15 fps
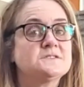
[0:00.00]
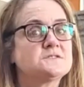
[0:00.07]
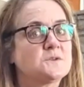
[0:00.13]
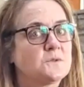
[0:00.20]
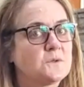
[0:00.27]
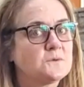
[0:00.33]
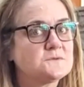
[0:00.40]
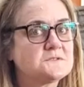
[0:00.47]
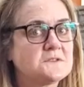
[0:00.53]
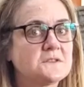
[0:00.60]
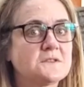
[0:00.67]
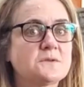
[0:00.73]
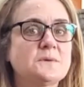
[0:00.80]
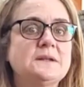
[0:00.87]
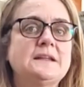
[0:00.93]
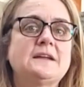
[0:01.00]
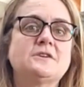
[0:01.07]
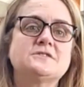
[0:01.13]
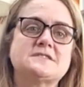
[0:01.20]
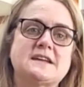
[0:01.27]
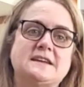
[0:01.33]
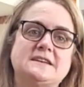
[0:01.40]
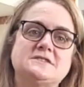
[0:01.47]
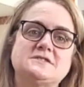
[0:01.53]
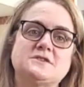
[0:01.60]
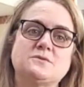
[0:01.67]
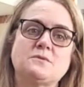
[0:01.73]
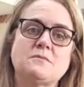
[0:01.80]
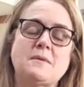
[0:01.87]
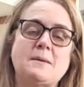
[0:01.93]
So those are the 3 letters I need you
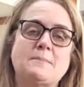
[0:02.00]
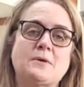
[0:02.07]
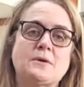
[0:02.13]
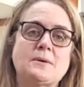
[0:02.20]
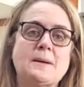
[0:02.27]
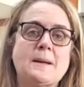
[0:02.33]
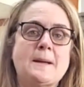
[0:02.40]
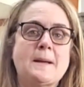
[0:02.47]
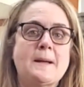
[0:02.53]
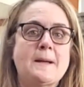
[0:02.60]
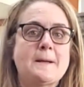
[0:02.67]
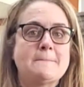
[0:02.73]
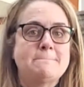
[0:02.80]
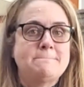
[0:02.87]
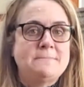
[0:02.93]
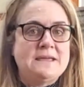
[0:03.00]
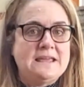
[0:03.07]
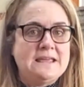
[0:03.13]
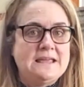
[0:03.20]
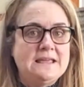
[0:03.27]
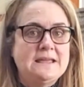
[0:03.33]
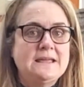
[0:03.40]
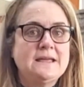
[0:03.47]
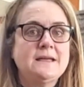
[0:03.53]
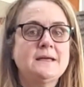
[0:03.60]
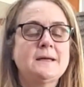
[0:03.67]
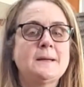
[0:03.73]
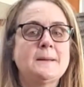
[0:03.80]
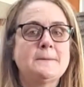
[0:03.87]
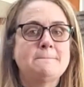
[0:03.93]
to remember.
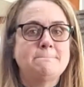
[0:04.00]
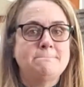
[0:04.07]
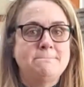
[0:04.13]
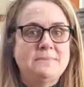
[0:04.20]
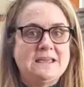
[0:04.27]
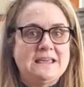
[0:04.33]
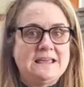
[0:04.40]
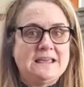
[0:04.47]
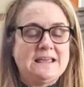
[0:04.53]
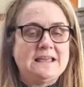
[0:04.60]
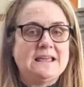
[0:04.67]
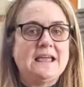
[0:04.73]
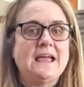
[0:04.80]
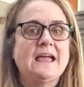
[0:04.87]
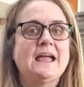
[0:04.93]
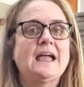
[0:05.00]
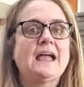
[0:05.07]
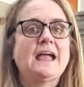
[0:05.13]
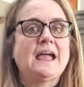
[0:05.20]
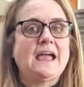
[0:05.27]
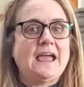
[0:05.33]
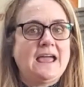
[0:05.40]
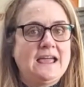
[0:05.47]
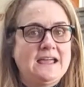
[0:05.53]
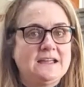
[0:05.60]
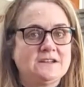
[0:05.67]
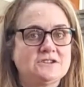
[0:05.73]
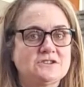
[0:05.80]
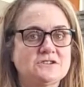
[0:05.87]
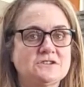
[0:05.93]
P, B,
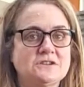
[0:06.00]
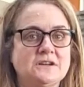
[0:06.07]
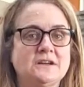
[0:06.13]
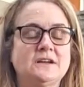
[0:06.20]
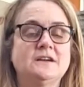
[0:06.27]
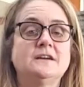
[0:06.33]
H.